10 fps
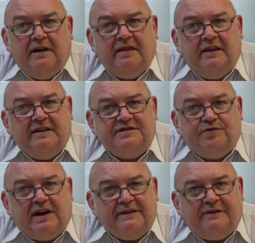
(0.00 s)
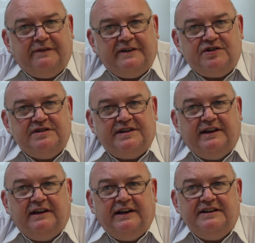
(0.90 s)
that this drive for
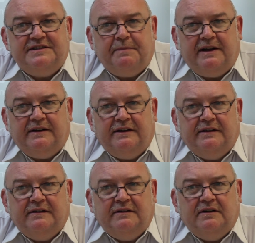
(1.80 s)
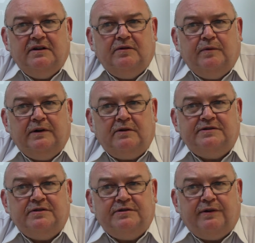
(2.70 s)
efficiency and lean spend We'll
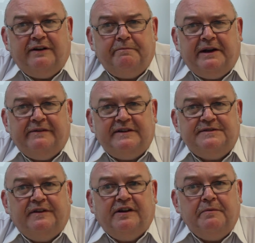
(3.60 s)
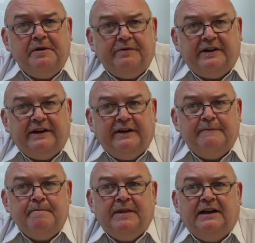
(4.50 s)
also derive benefits for the community
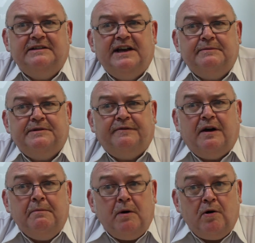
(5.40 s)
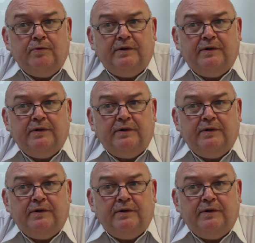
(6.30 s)
in terms of a more